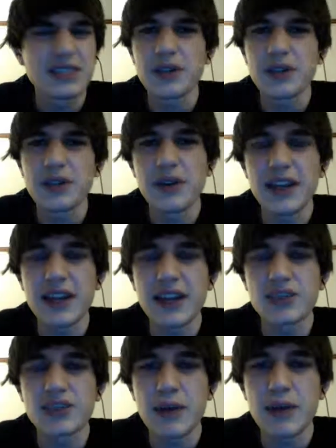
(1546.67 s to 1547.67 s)
So ignore everything I
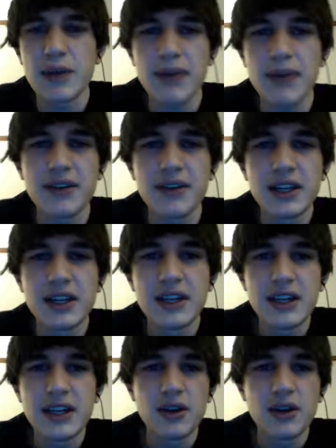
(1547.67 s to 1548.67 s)
just rambled about.
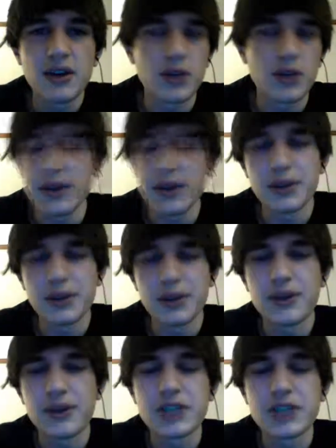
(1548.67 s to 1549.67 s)
Or don't. I really
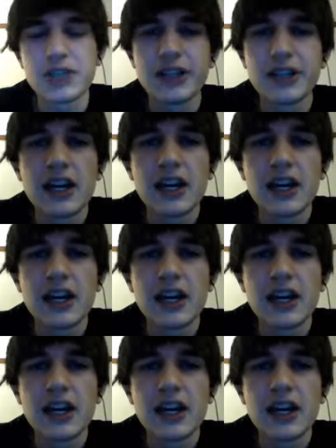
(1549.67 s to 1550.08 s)
don't give a shit.